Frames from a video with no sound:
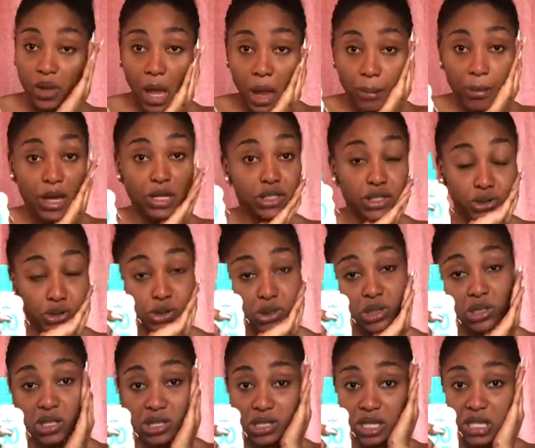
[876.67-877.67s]
I might use
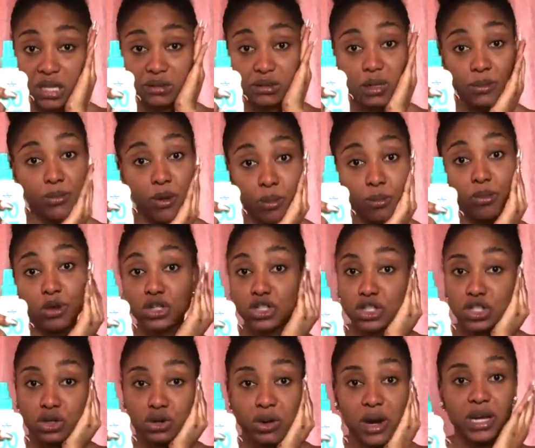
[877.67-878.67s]
this. It gives a more
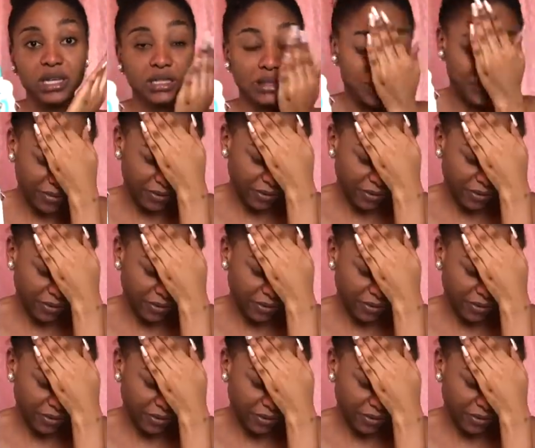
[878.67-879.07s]
moisturizing